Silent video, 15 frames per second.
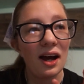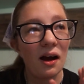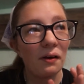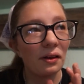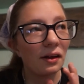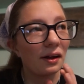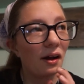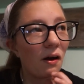I
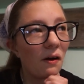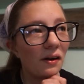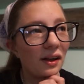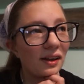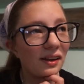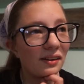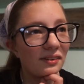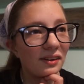was like, oh,
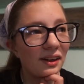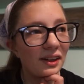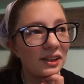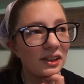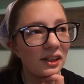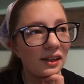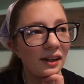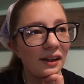that sounds really
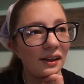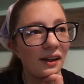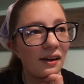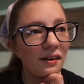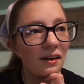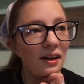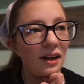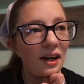interesting, and
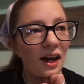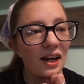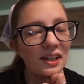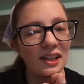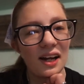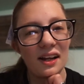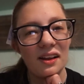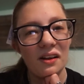then I
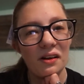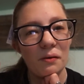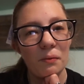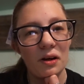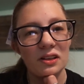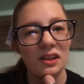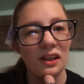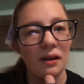just kind of started
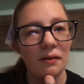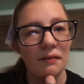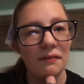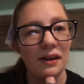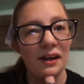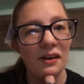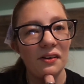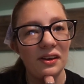watching some of
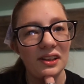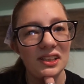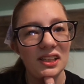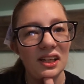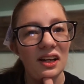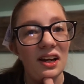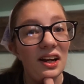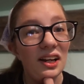her videos, and
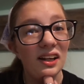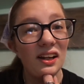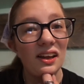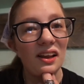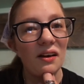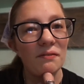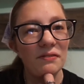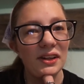she did
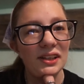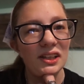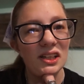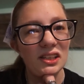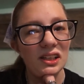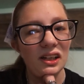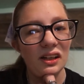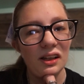some
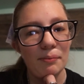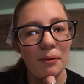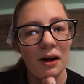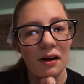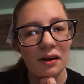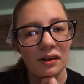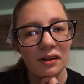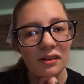vintagey
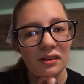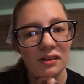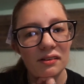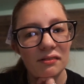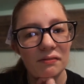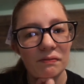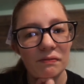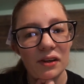inspired
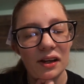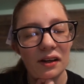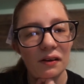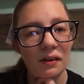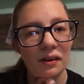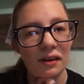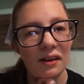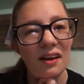
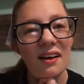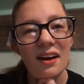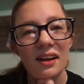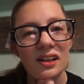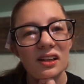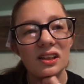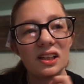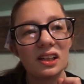videos,
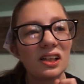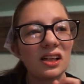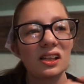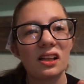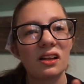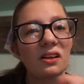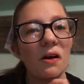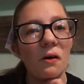and she just
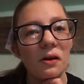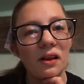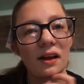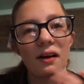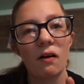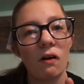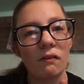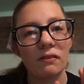sews
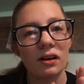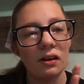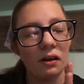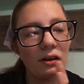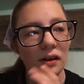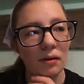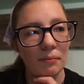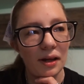like all of her
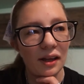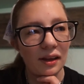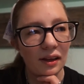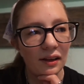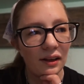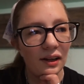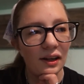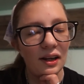clothing
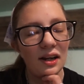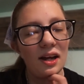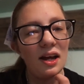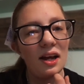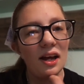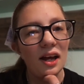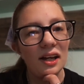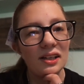basically, and
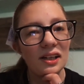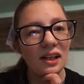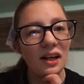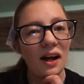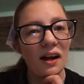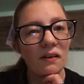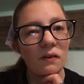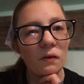it's just
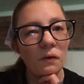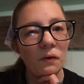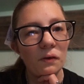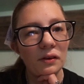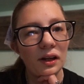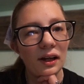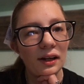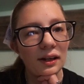kind of cool.
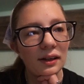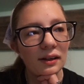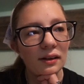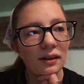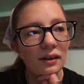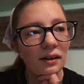Like,